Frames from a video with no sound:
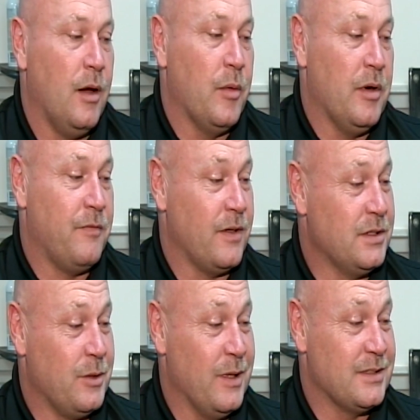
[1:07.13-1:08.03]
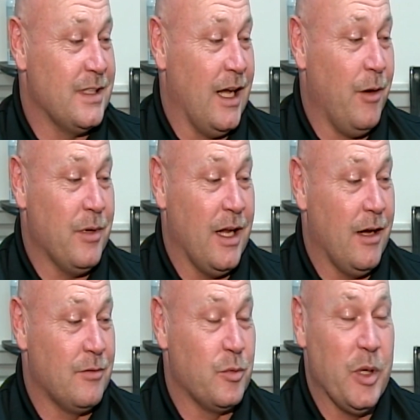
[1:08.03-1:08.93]
Well, first question I would
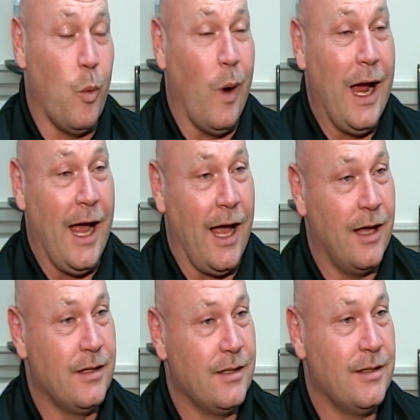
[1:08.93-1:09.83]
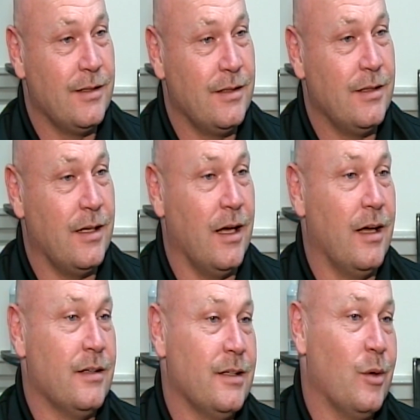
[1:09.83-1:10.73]
have would be why?
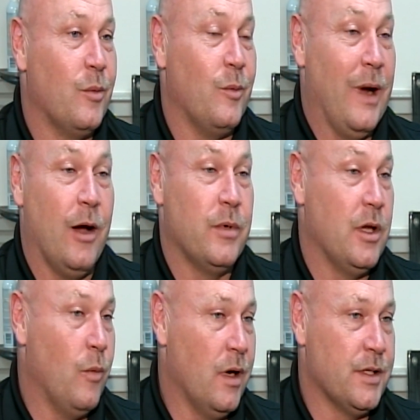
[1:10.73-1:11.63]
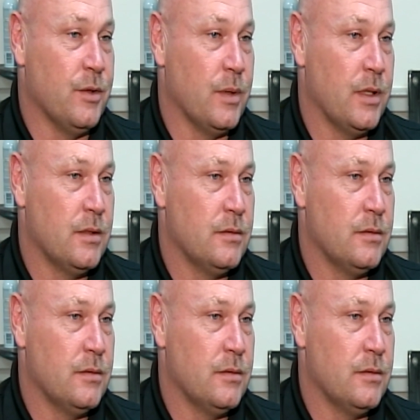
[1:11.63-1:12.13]
Uh, you know, why would they want to do it?